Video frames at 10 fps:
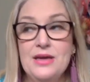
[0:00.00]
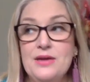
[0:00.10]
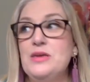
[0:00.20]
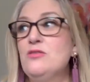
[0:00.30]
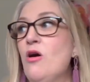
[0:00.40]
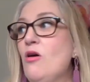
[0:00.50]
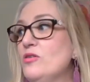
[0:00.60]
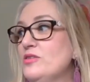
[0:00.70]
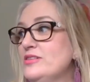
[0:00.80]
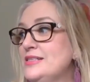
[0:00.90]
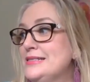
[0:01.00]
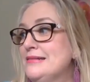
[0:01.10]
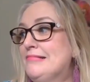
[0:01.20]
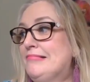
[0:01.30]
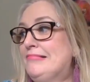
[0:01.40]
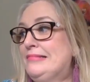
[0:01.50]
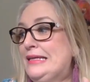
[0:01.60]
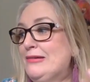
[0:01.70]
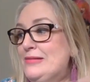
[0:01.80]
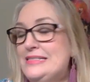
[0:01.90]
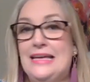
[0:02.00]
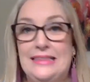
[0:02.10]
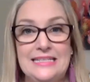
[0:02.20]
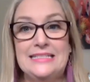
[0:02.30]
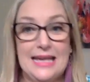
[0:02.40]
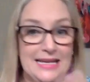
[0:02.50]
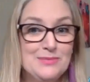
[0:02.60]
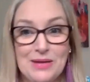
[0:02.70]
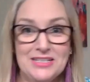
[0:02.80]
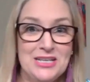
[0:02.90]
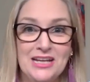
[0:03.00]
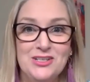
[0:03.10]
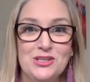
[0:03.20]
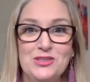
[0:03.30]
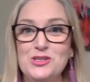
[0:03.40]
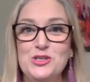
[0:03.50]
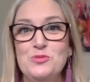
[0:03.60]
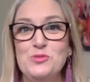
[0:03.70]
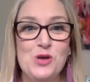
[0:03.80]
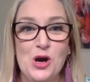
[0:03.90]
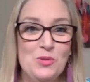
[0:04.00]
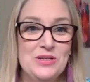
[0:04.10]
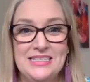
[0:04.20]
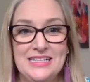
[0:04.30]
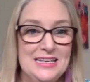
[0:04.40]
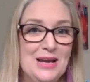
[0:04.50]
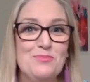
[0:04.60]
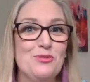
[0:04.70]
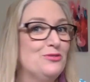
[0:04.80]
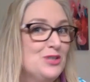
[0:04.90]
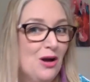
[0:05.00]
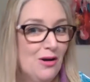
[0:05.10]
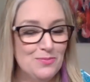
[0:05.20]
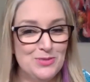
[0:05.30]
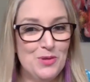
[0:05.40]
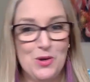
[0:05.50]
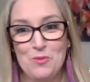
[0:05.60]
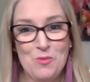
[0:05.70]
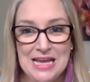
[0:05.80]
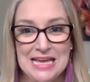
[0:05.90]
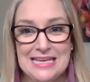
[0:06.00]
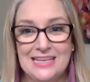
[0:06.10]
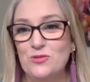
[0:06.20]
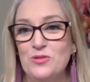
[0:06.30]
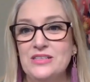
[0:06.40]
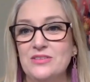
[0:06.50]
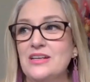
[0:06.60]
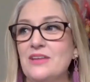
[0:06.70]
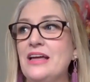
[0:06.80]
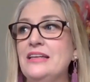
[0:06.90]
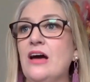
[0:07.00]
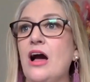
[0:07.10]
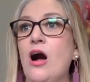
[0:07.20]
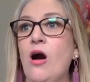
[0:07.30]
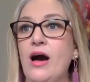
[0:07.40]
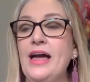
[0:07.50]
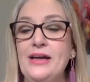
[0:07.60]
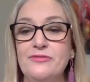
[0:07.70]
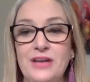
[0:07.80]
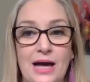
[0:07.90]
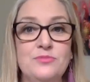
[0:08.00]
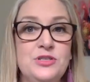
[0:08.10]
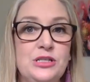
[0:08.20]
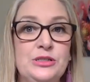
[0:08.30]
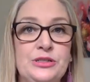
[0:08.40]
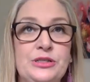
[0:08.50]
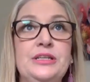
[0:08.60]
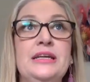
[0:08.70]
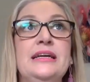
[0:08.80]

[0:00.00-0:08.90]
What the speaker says: because there is then this expectation that you will go a set number of times per week and all that sort of stuff. And I have come to learn